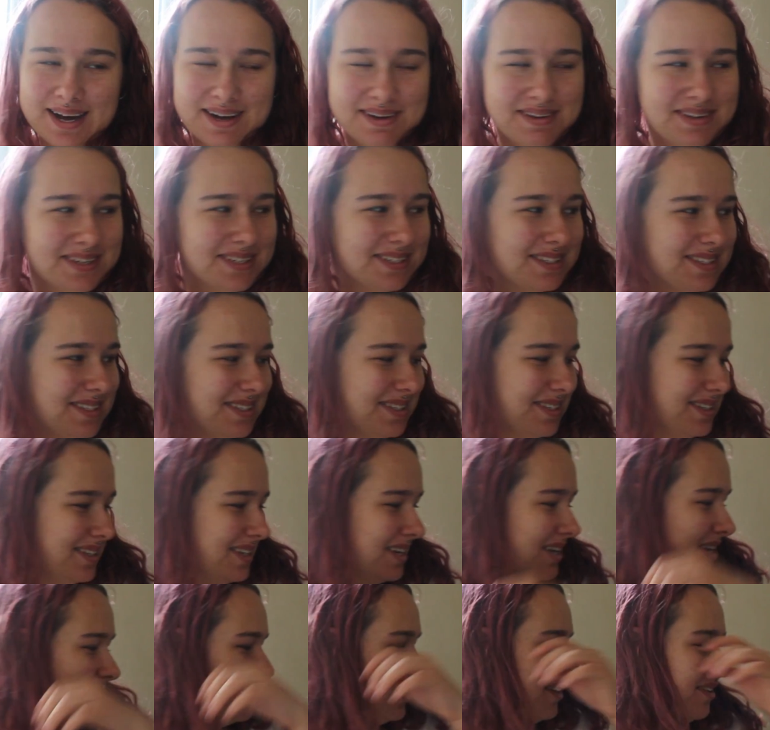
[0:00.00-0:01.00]
else,
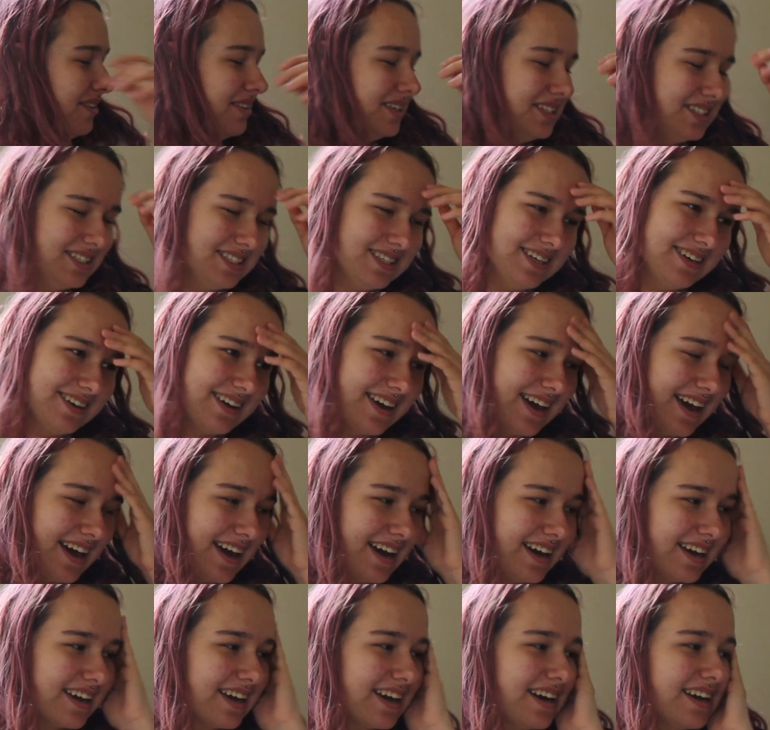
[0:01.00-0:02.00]
which is
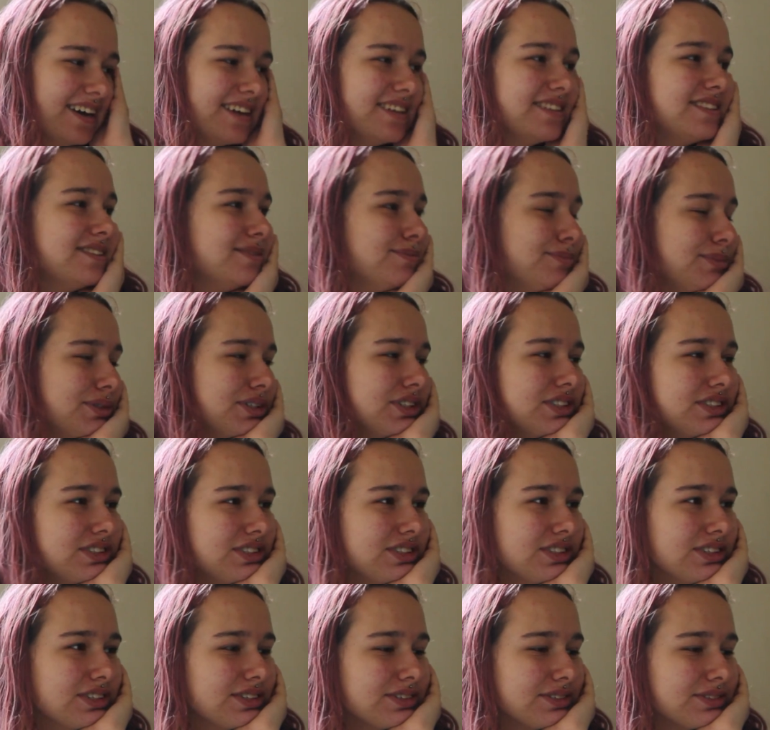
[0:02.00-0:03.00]
okay, I guess, but
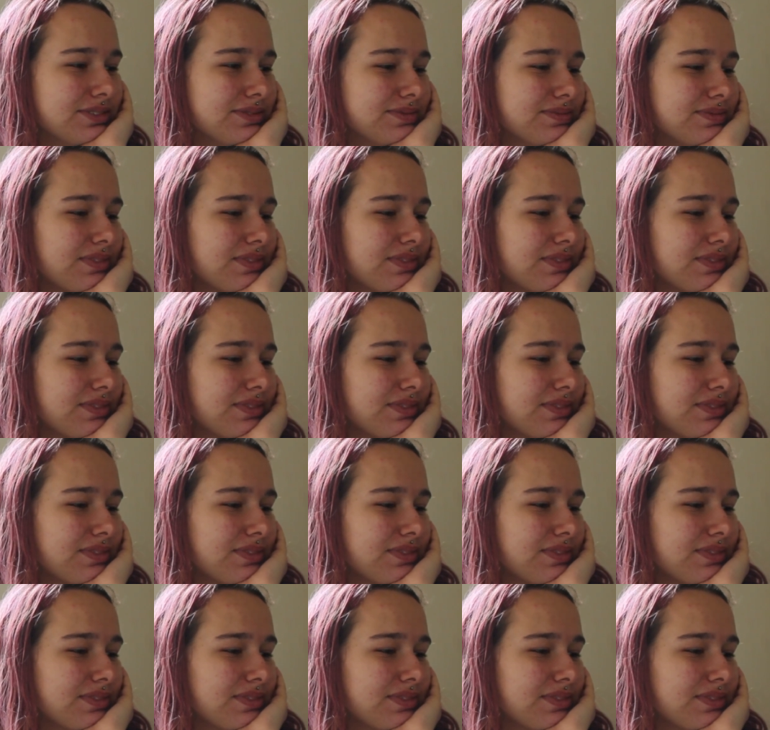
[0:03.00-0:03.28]
you know.